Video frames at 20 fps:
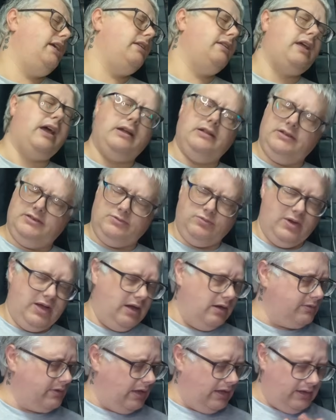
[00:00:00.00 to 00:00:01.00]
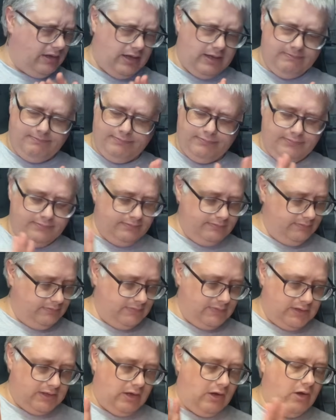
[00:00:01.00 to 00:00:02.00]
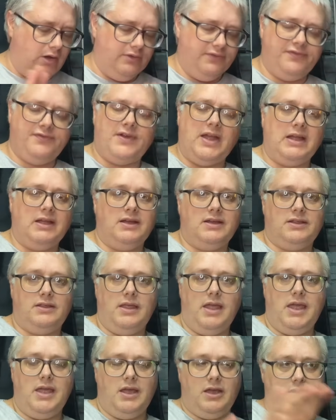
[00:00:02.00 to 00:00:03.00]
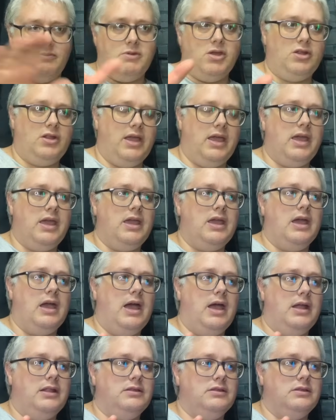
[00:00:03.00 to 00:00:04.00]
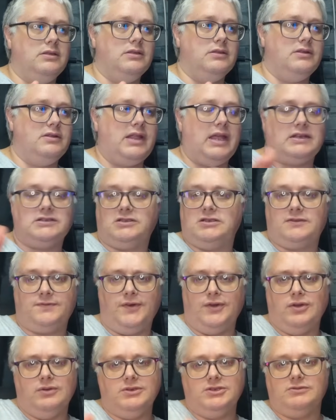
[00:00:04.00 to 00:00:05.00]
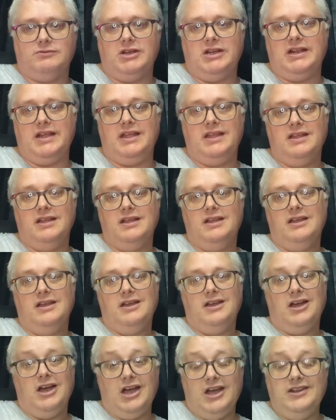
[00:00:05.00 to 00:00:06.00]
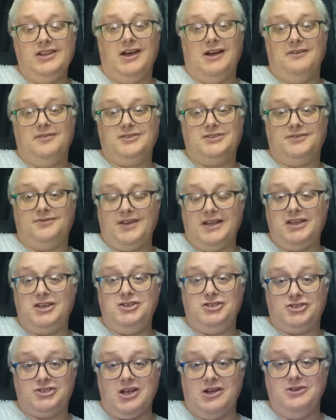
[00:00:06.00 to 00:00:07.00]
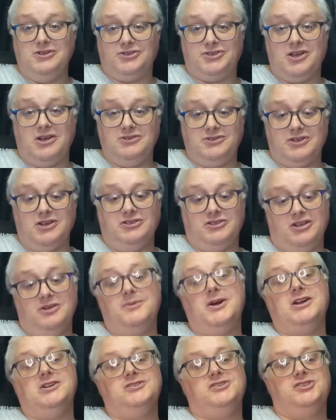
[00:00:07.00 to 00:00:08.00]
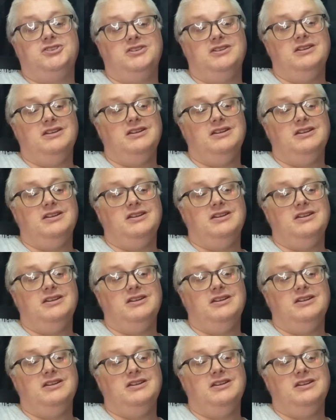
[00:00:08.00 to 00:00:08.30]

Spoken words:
and out of this world, and I can't thank the community and the Nexus followers really enough. So thank you so much